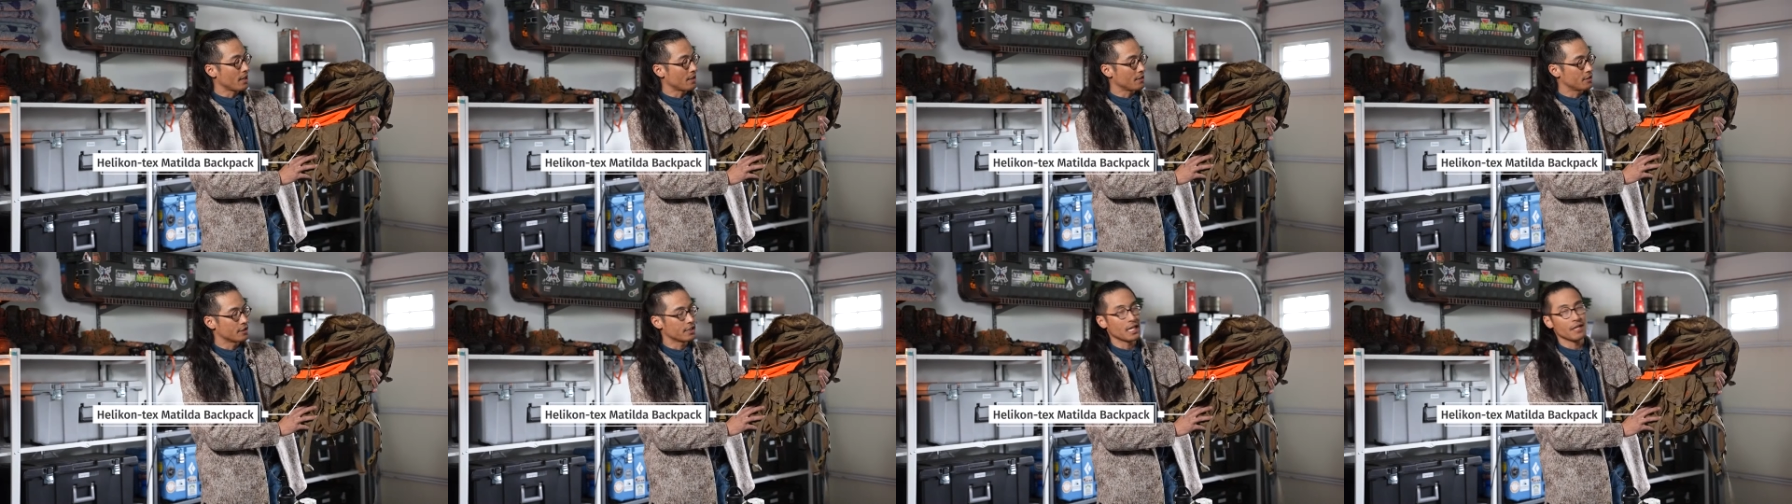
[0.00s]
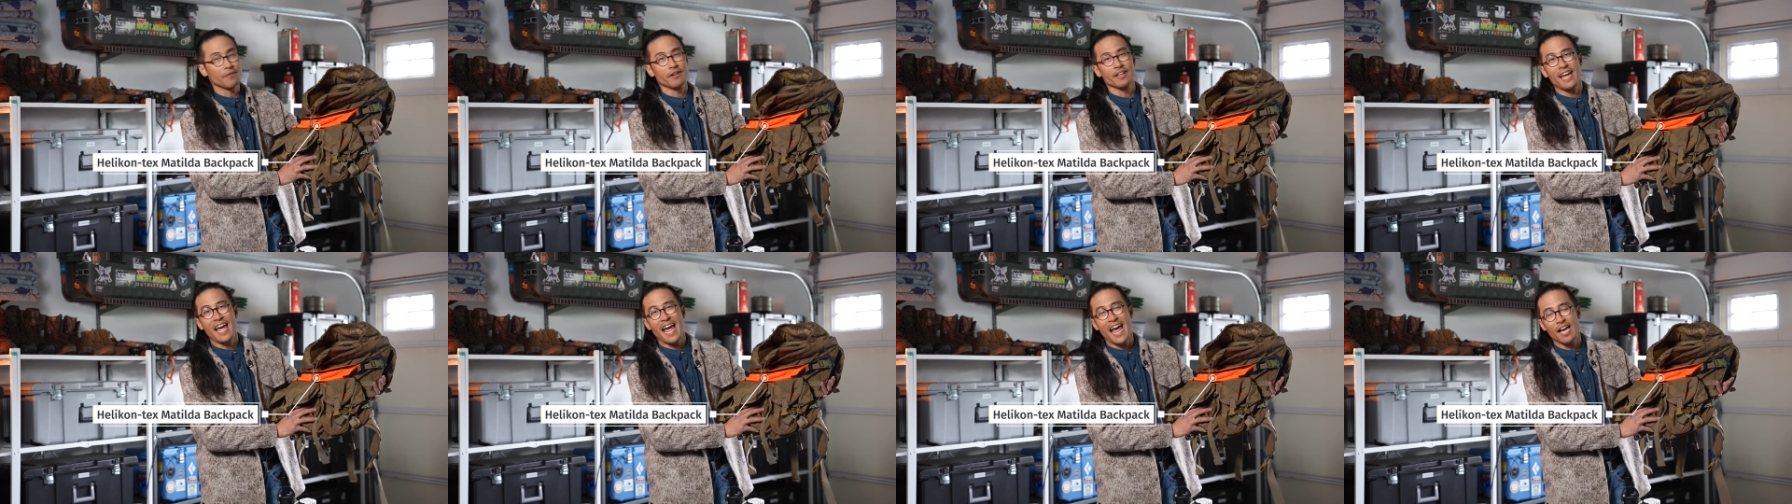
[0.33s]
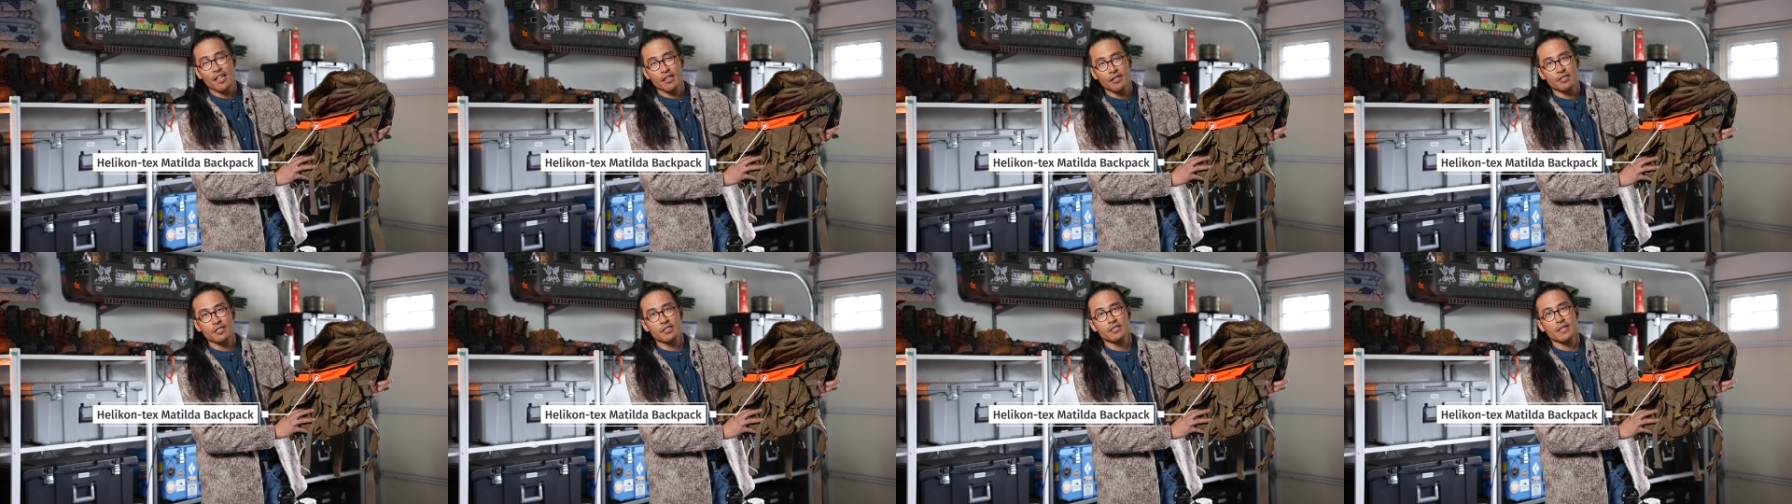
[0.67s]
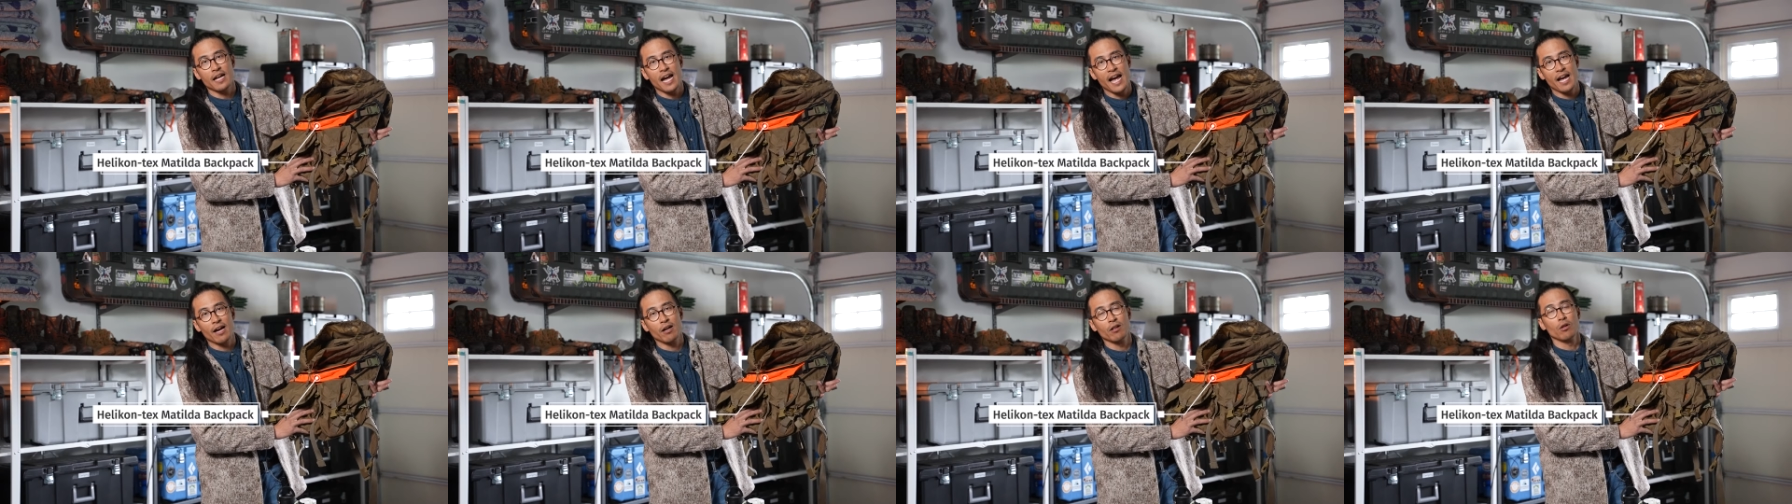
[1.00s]
This is kind of an Alice
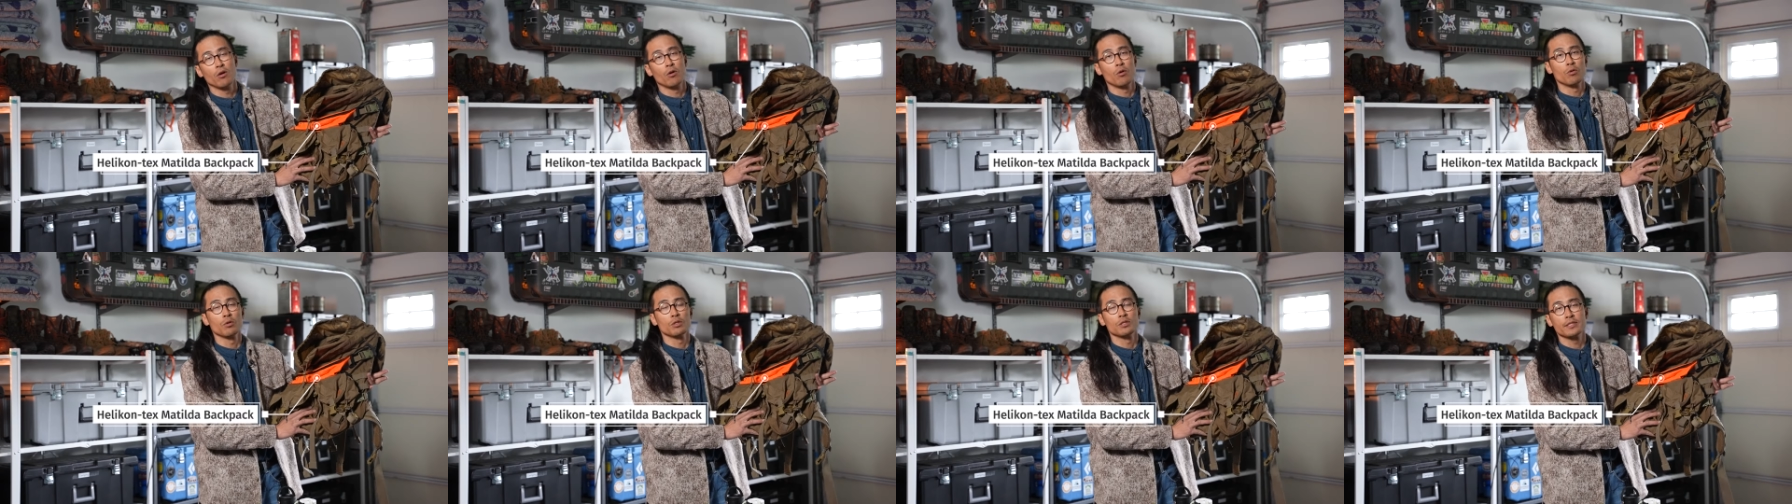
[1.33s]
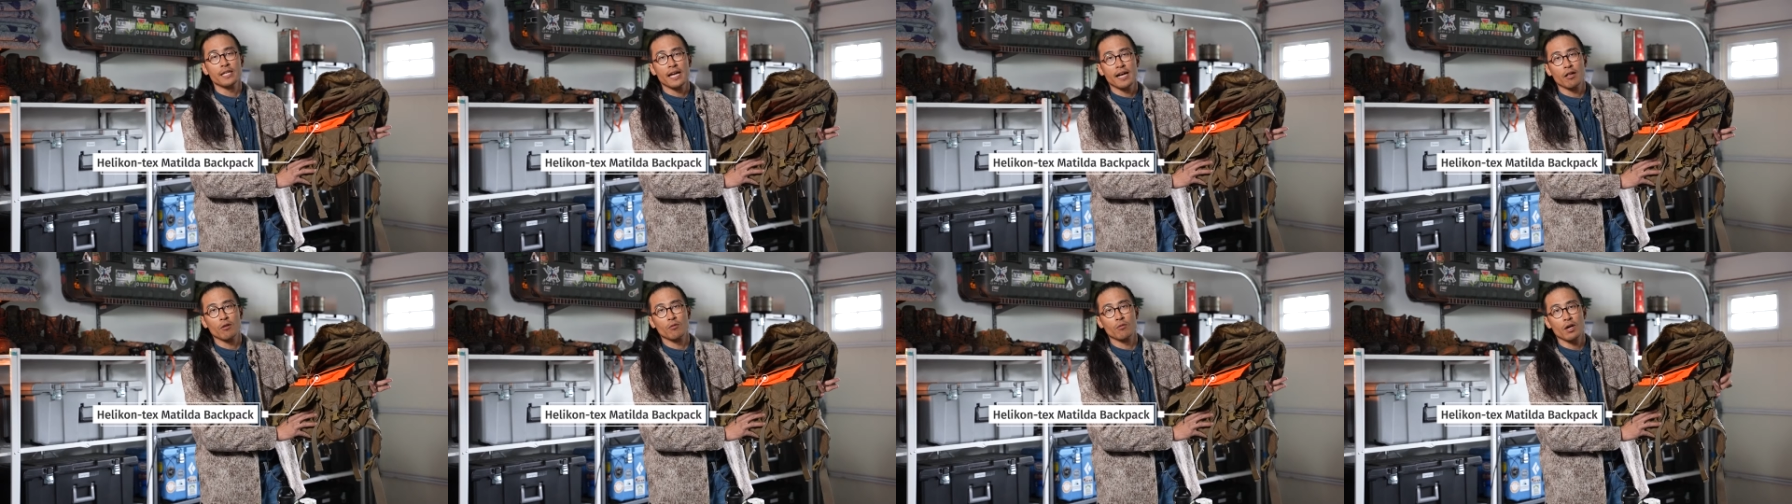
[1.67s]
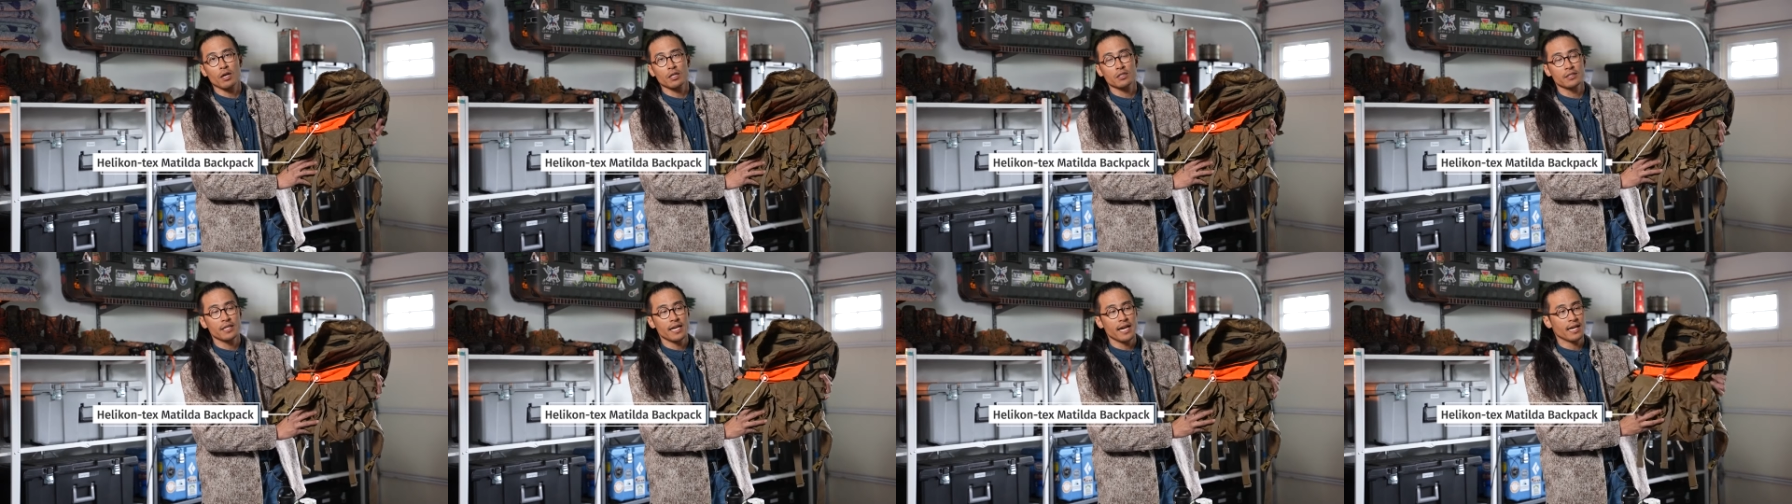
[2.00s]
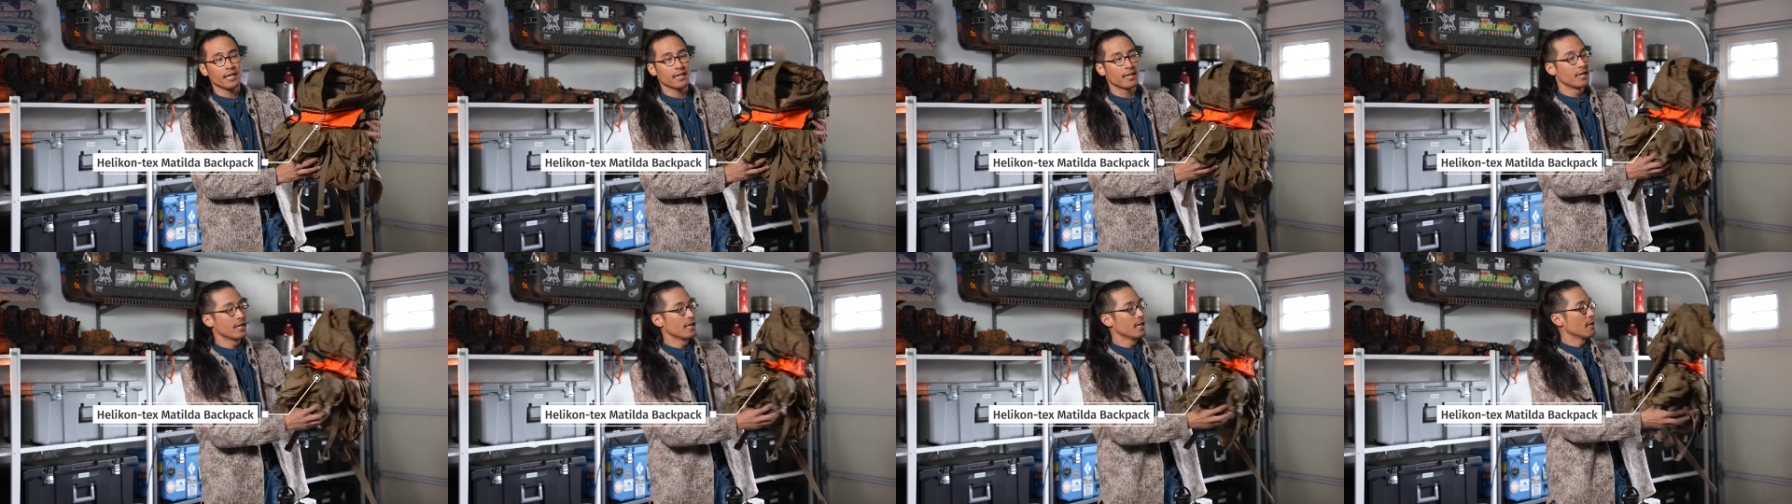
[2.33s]
style, old style
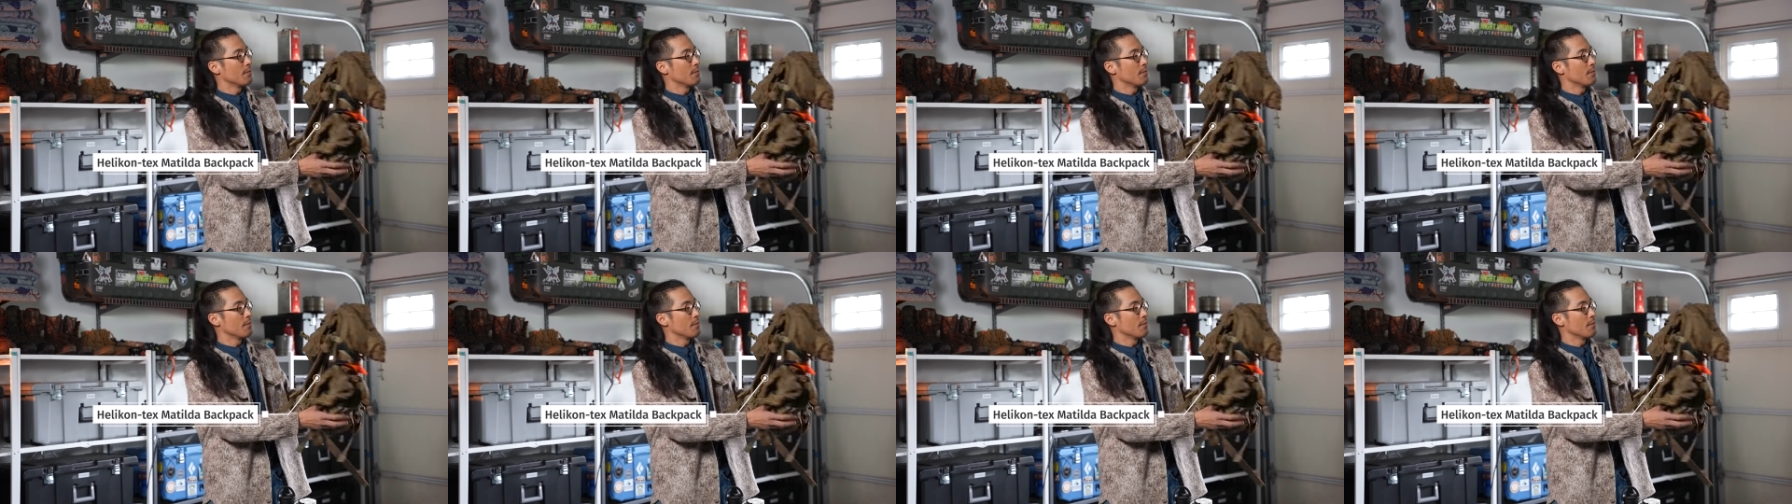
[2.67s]
rucksack.